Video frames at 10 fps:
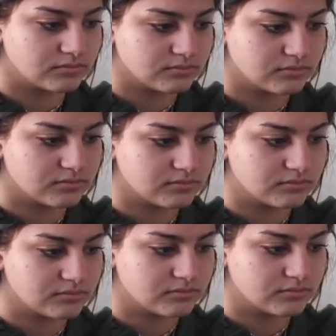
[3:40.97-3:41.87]

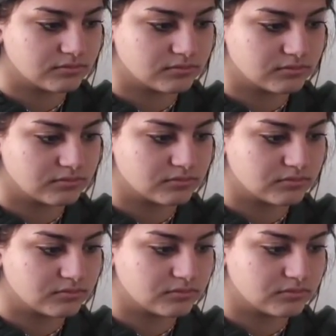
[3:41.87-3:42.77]

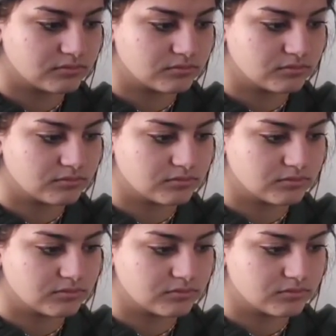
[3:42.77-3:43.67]

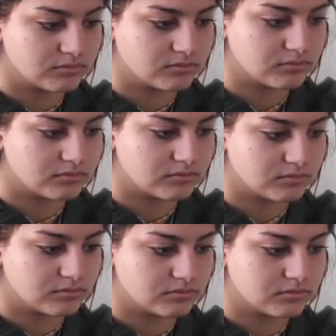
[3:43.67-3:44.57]

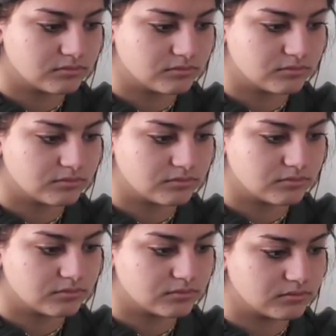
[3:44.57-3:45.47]

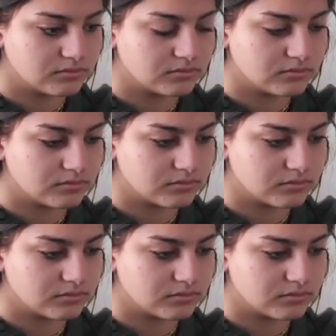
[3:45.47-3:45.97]
[no speech]